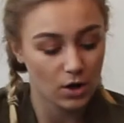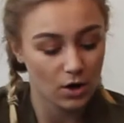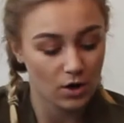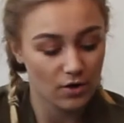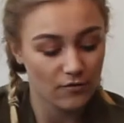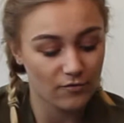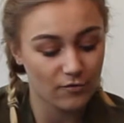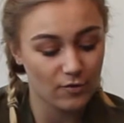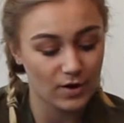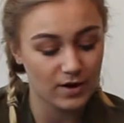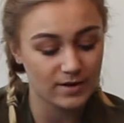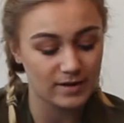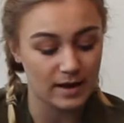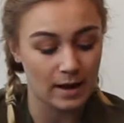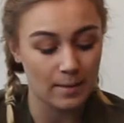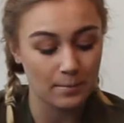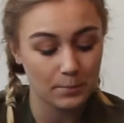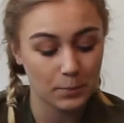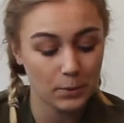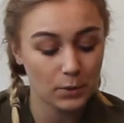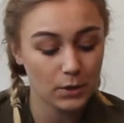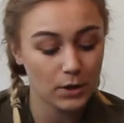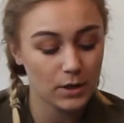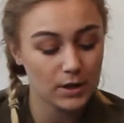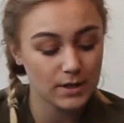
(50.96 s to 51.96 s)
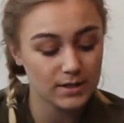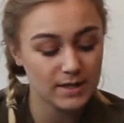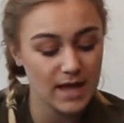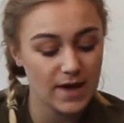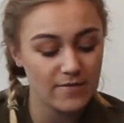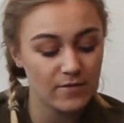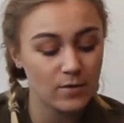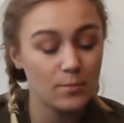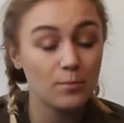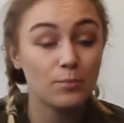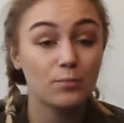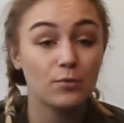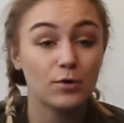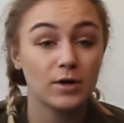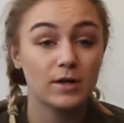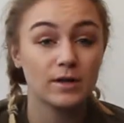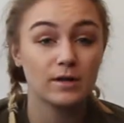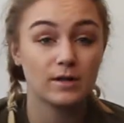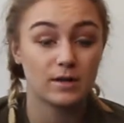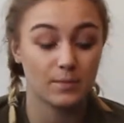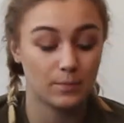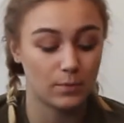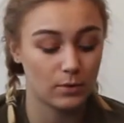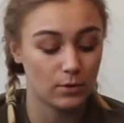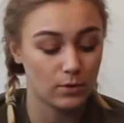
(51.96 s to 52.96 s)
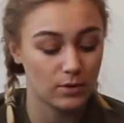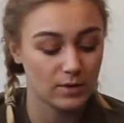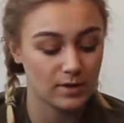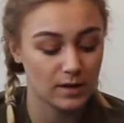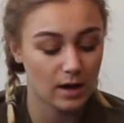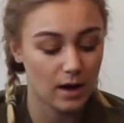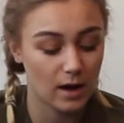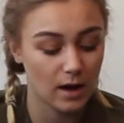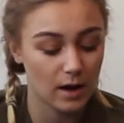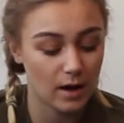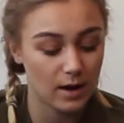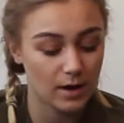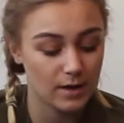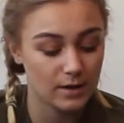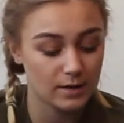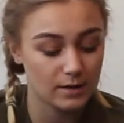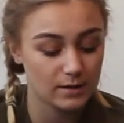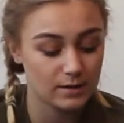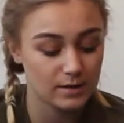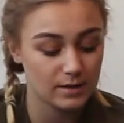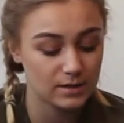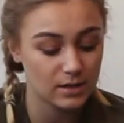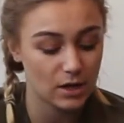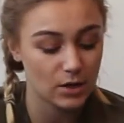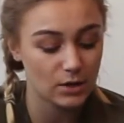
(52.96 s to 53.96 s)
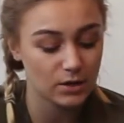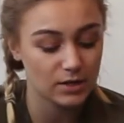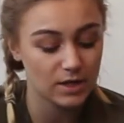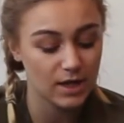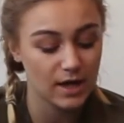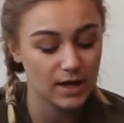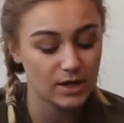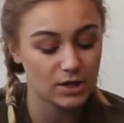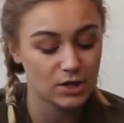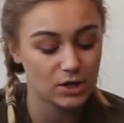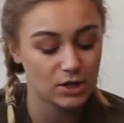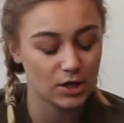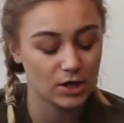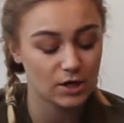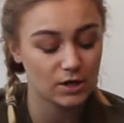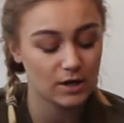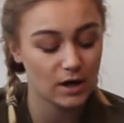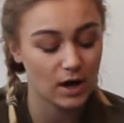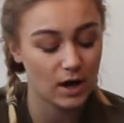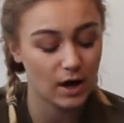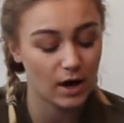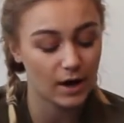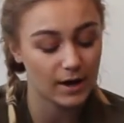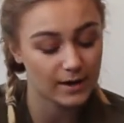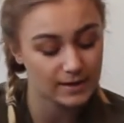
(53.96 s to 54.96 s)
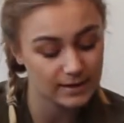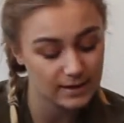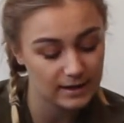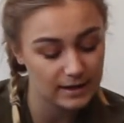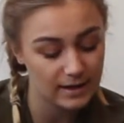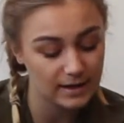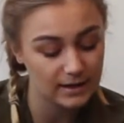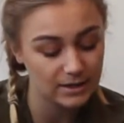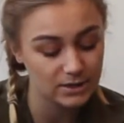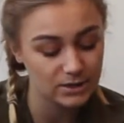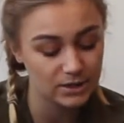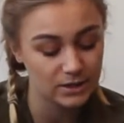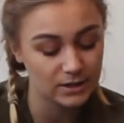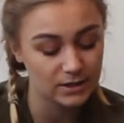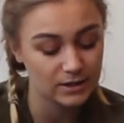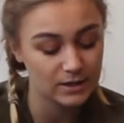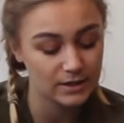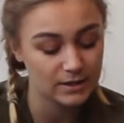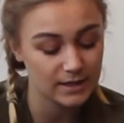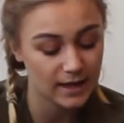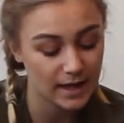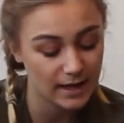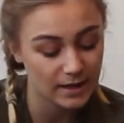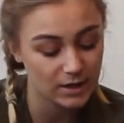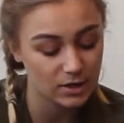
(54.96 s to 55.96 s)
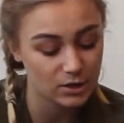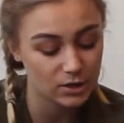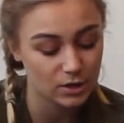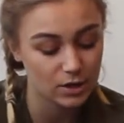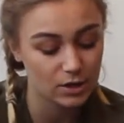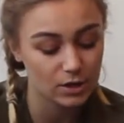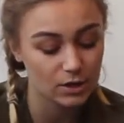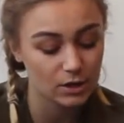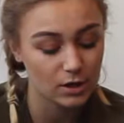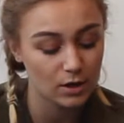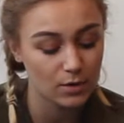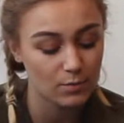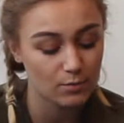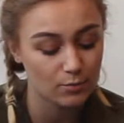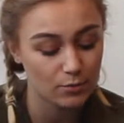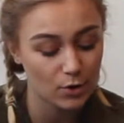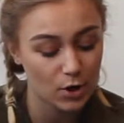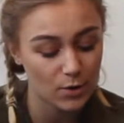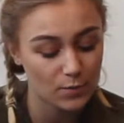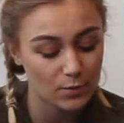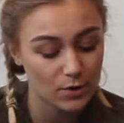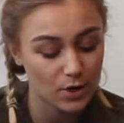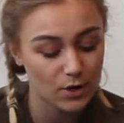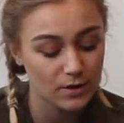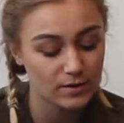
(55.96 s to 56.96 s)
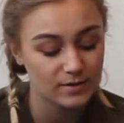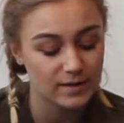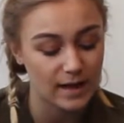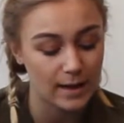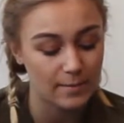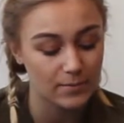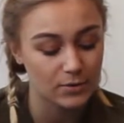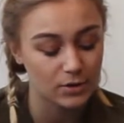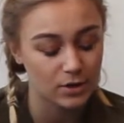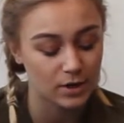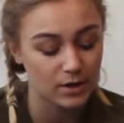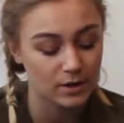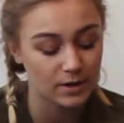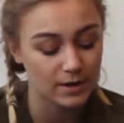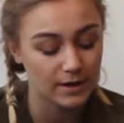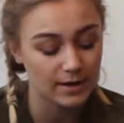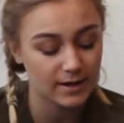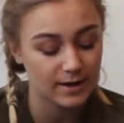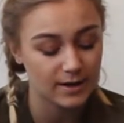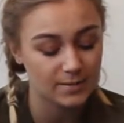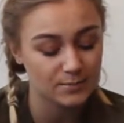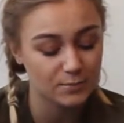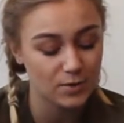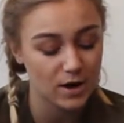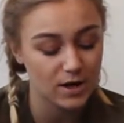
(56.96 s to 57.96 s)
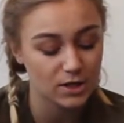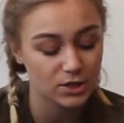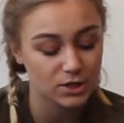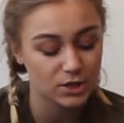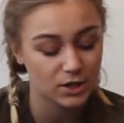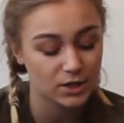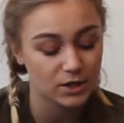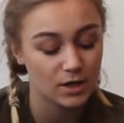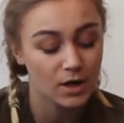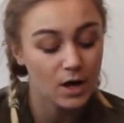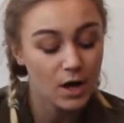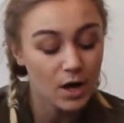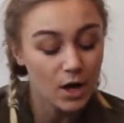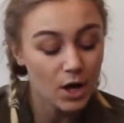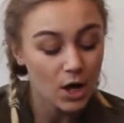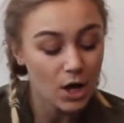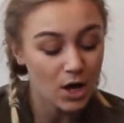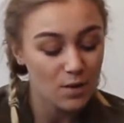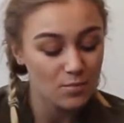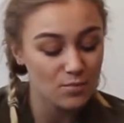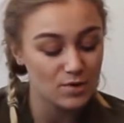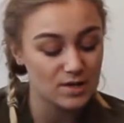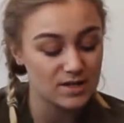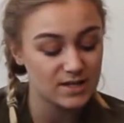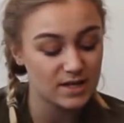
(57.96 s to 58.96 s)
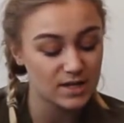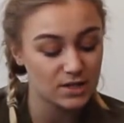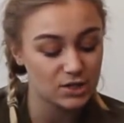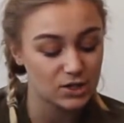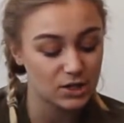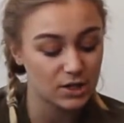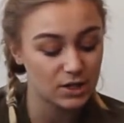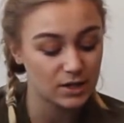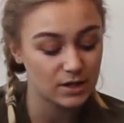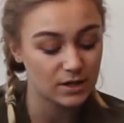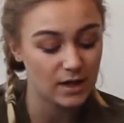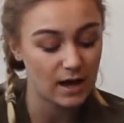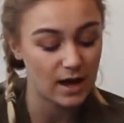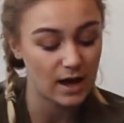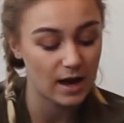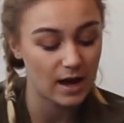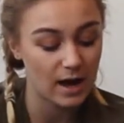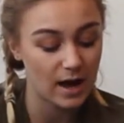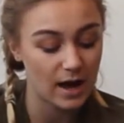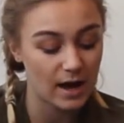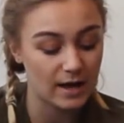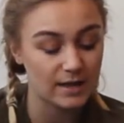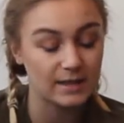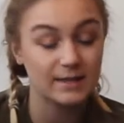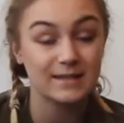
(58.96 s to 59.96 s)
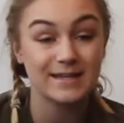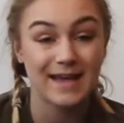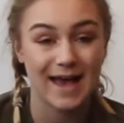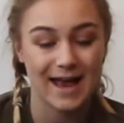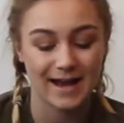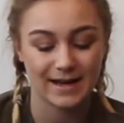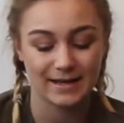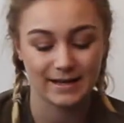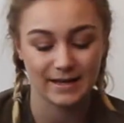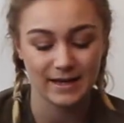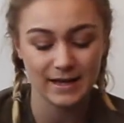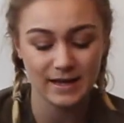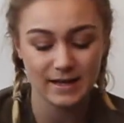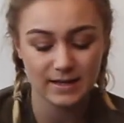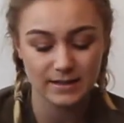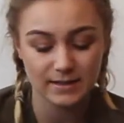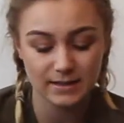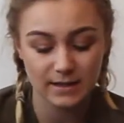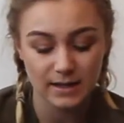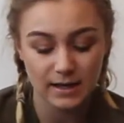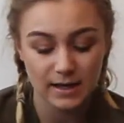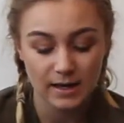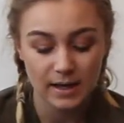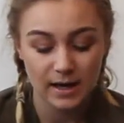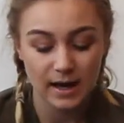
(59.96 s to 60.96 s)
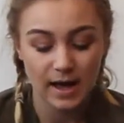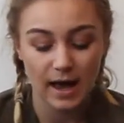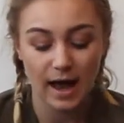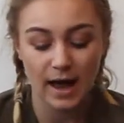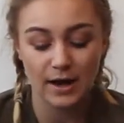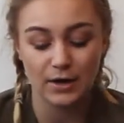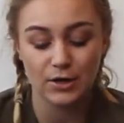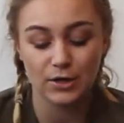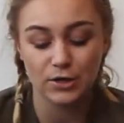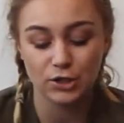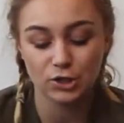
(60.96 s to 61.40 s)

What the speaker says: For example, her 7 principles are dissociation, isolation, tension, proprioception, expression, precision, and techniques. And her